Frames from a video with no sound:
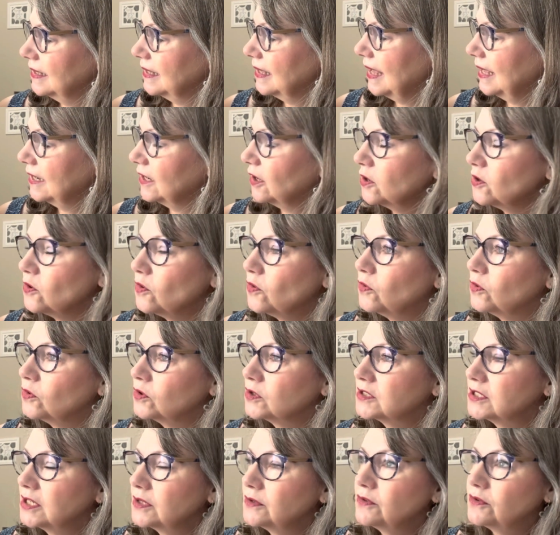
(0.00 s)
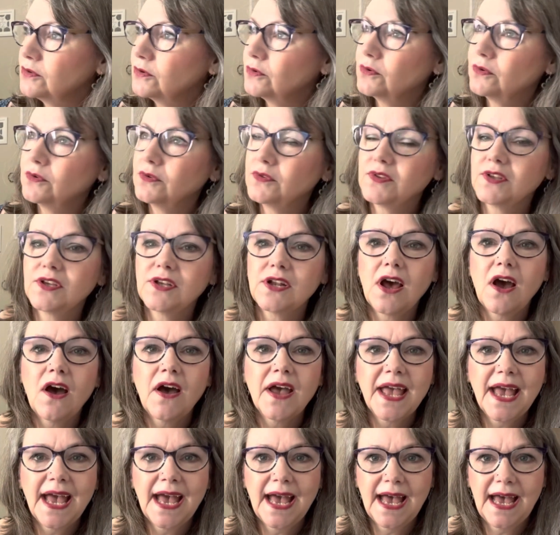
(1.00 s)
And I also thought that I
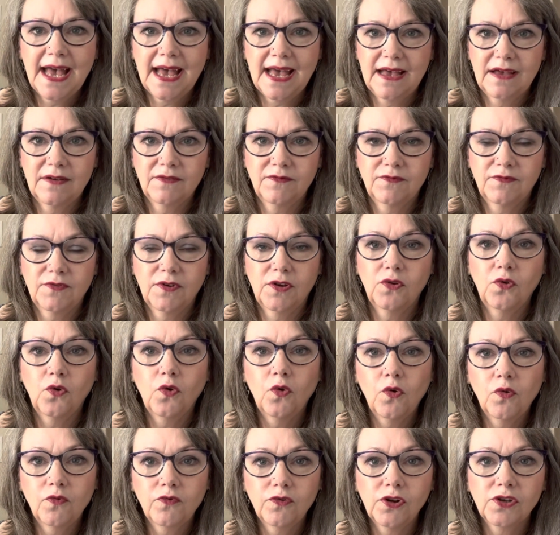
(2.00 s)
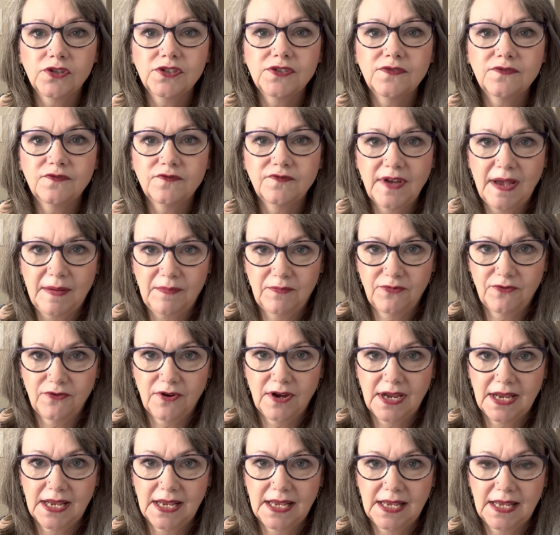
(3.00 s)
have an awful lot of
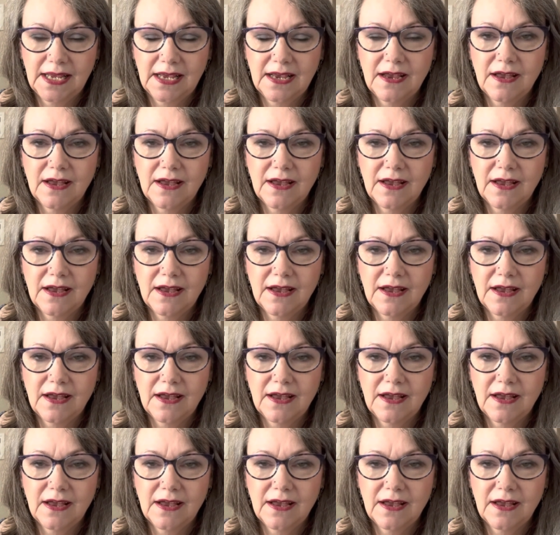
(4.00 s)
fabric